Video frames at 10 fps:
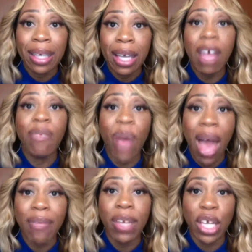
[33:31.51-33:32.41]
if you
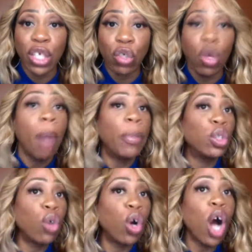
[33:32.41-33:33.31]
have an issue, but
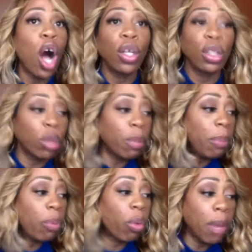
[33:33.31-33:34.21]
you're going to call those three
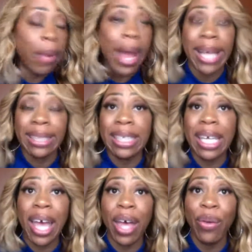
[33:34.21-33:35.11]
people. Remember,
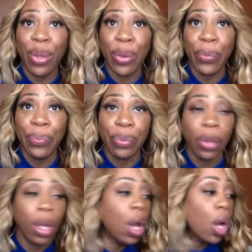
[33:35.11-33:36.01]
ACLU,
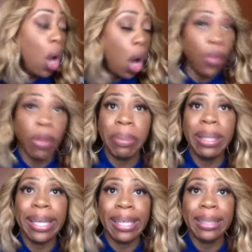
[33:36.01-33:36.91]
call the
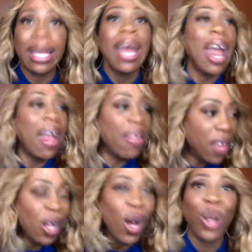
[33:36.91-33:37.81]
police, and
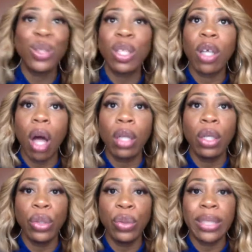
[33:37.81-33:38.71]
then call a
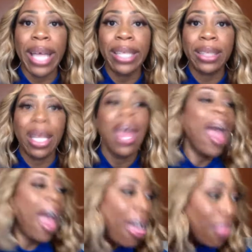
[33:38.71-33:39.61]
news station,
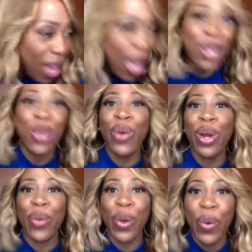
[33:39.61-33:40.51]
and then you want
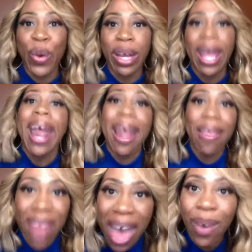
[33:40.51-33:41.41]
to record it in
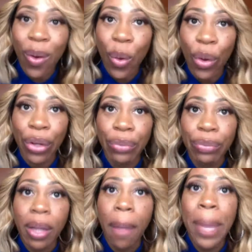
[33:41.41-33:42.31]
that order,
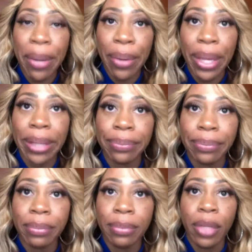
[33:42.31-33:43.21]
period.
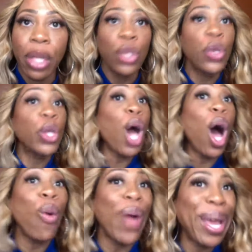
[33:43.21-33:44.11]
You can
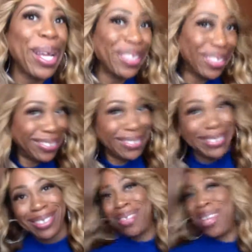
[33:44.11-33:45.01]
always,
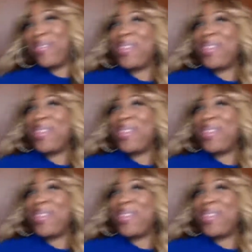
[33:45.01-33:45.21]
if you